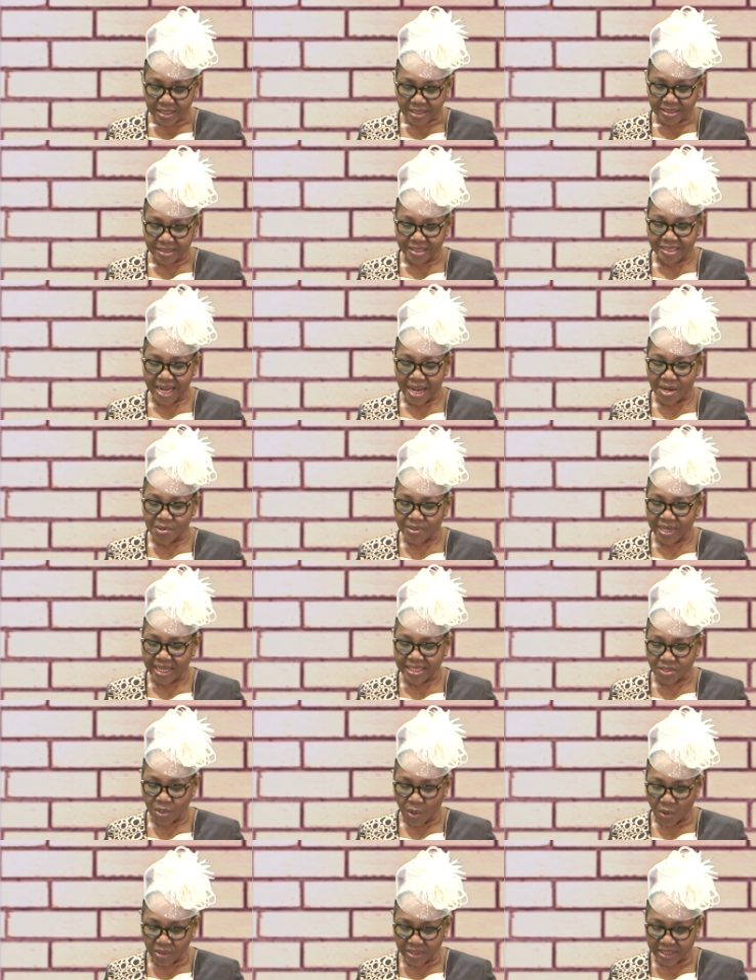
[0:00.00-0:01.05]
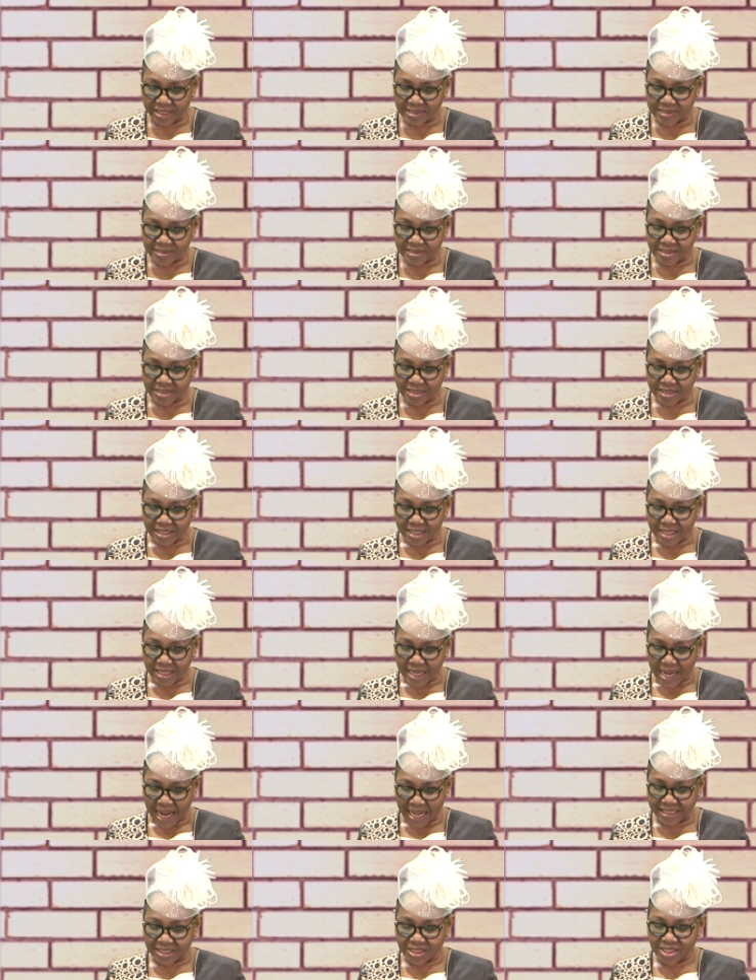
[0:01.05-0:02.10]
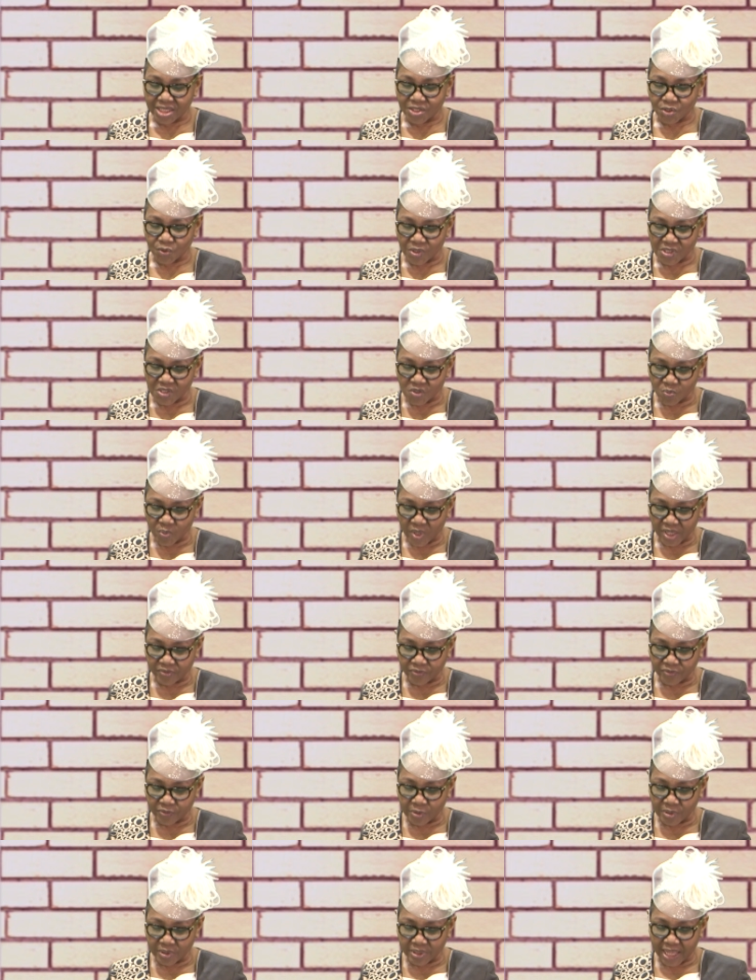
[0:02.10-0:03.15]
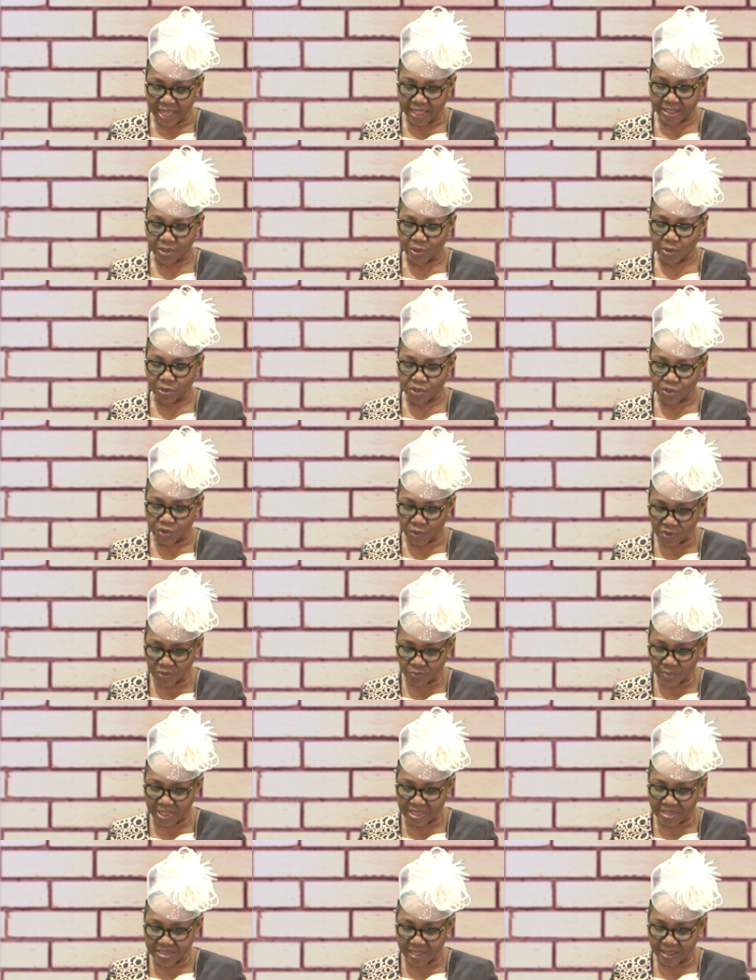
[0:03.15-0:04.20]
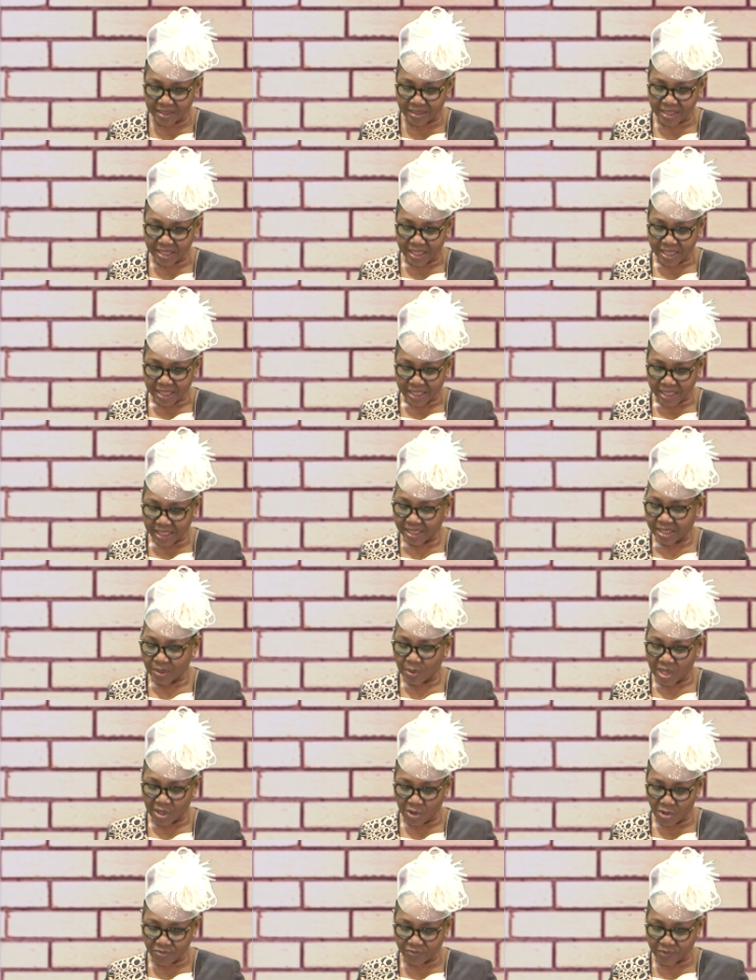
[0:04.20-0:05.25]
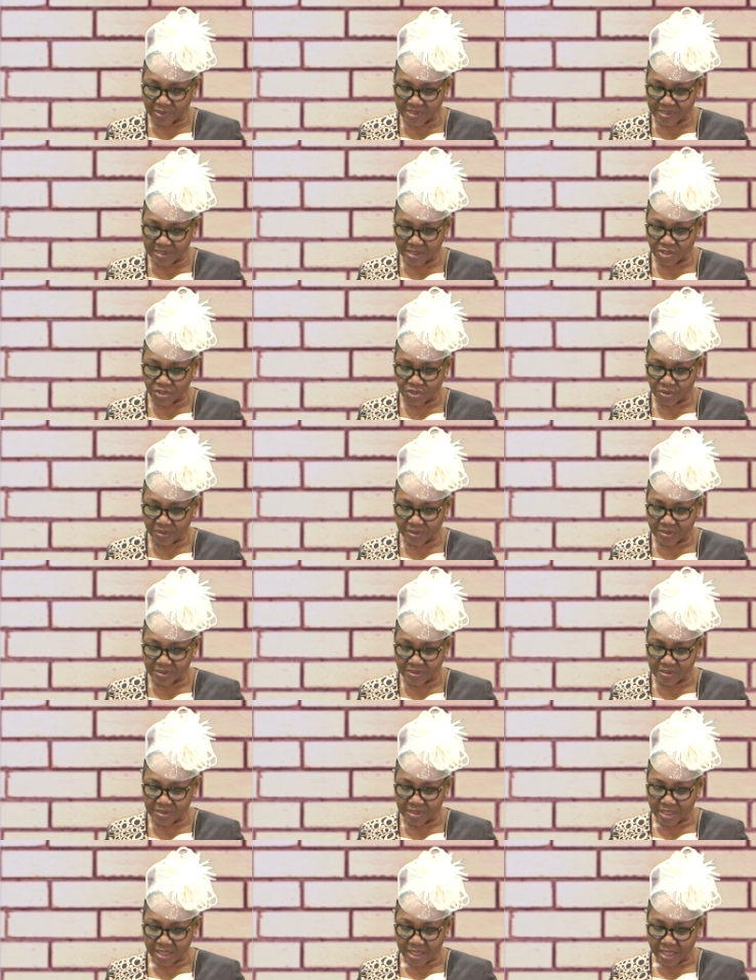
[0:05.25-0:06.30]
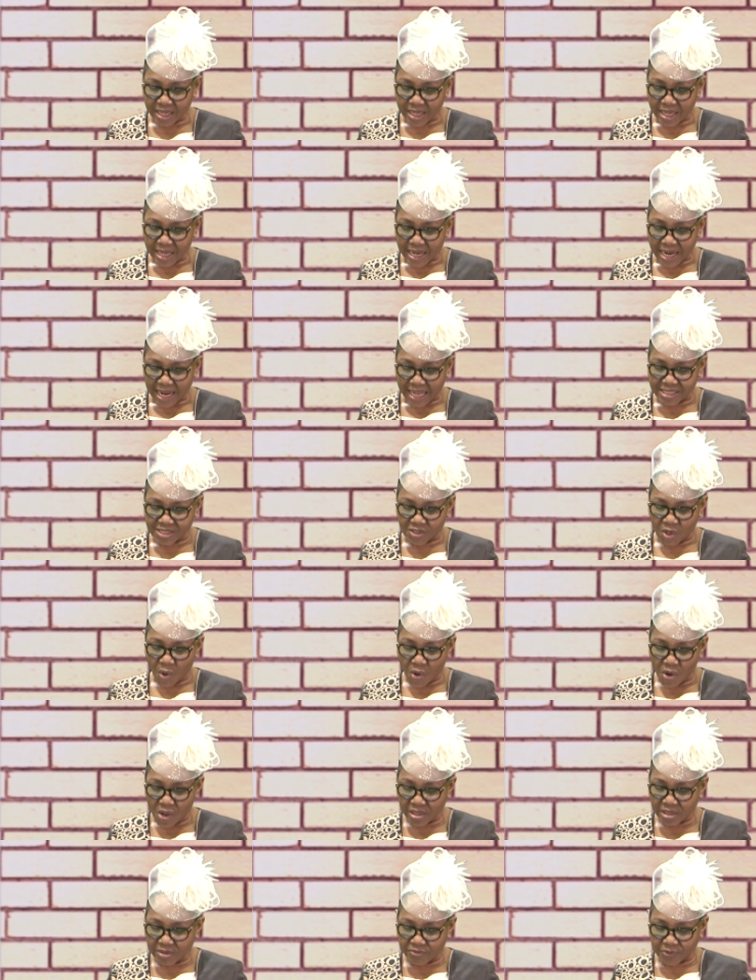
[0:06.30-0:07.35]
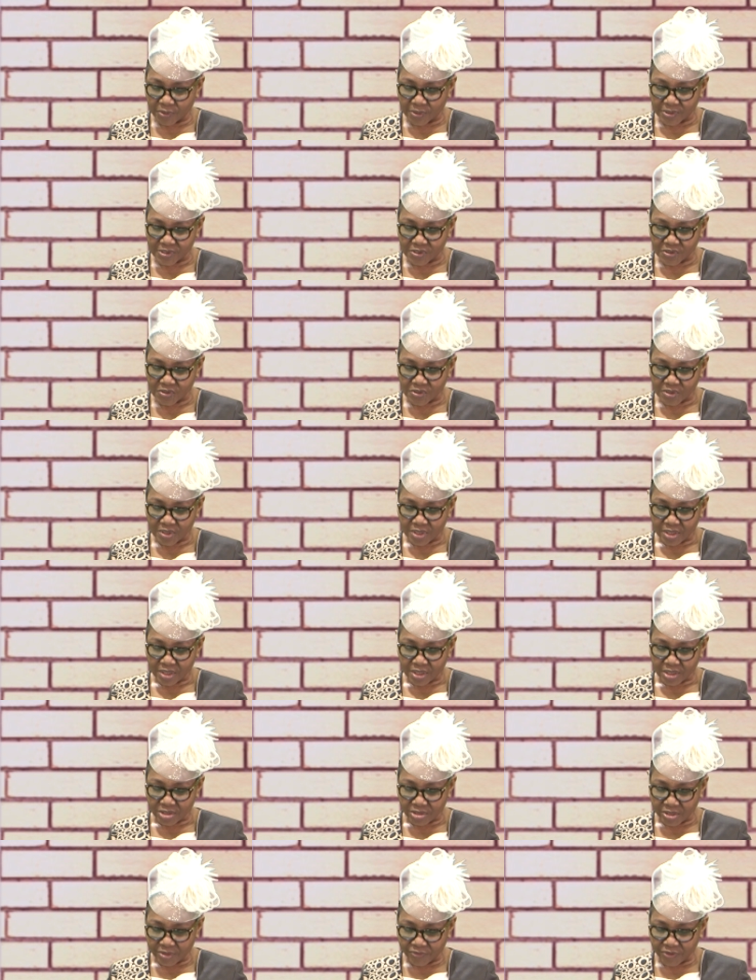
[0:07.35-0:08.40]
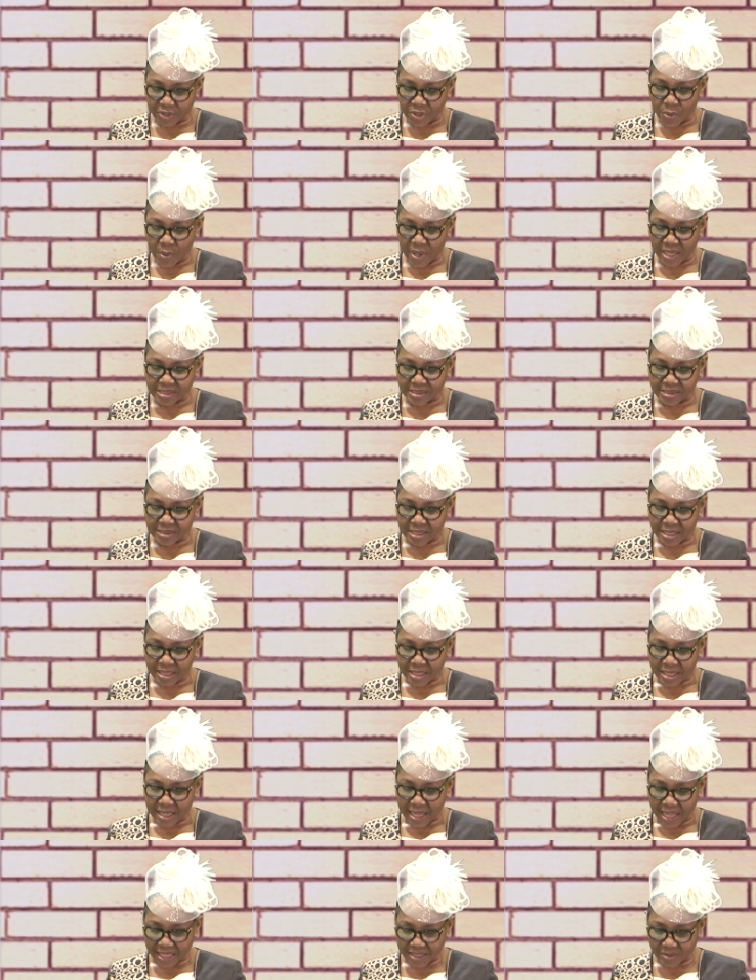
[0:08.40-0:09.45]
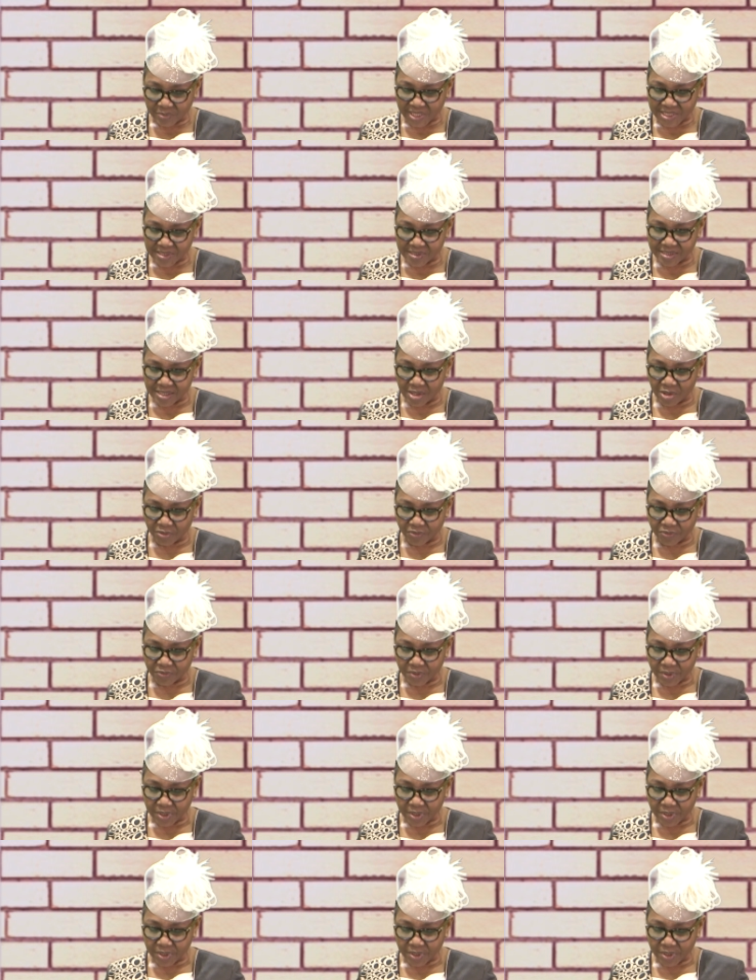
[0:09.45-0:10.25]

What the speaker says: downright honest, and yet respectful and non-judgmental in our conversations. As all of us, the viewers and myself,